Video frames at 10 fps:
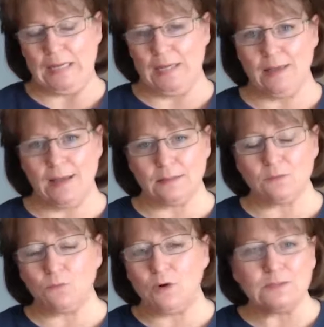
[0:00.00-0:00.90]
And that
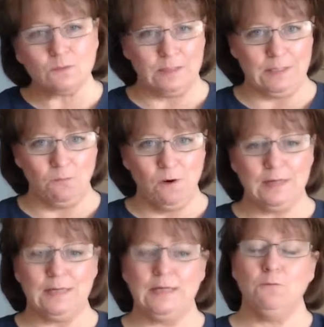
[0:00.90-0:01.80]
wasn't what he
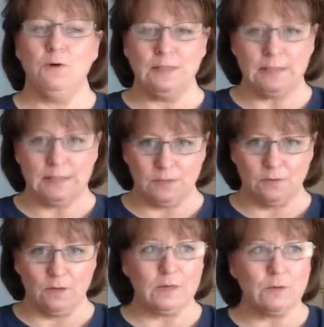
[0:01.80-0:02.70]
wanted. He wanted it to
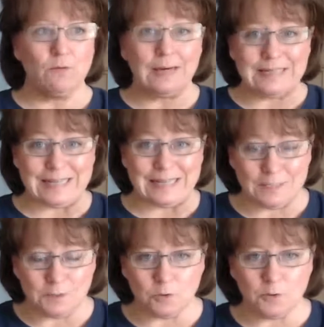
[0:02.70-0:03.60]
grow. He wanted to
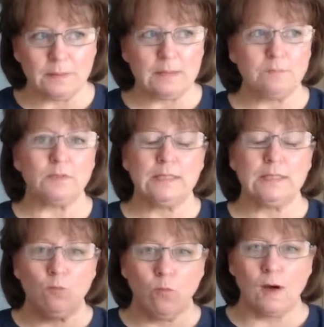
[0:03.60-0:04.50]
hire more people. He
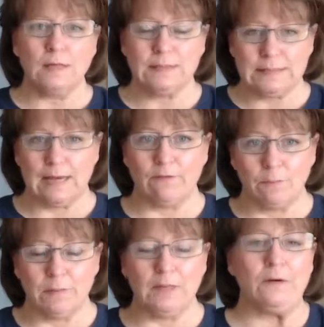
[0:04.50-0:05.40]
wanted to have a
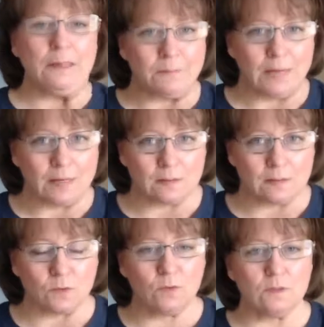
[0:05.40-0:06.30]
bigger impact on
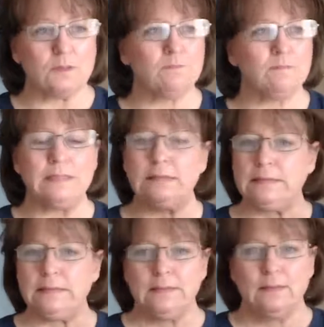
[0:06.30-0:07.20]
the world, but
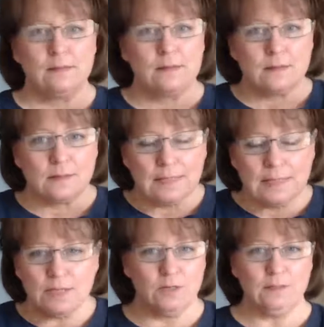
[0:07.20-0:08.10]
he
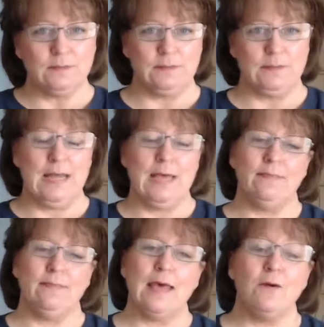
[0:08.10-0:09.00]
couldn't.
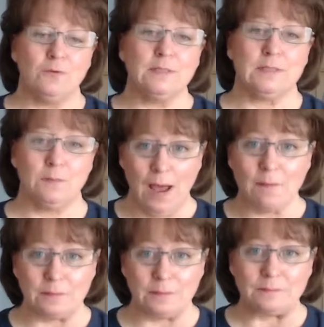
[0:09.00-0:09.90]
And that was the
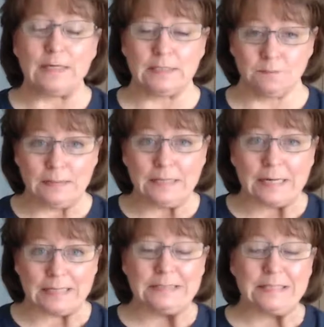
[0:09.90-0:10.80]
problem, is
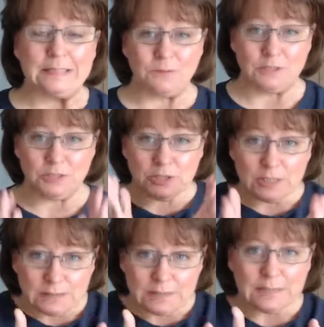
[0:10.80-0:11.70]
because it was
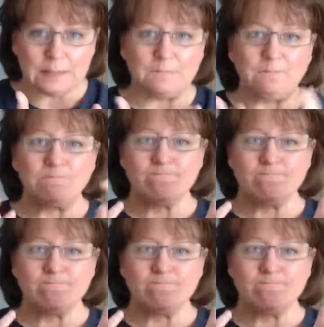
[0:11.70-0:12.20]
just him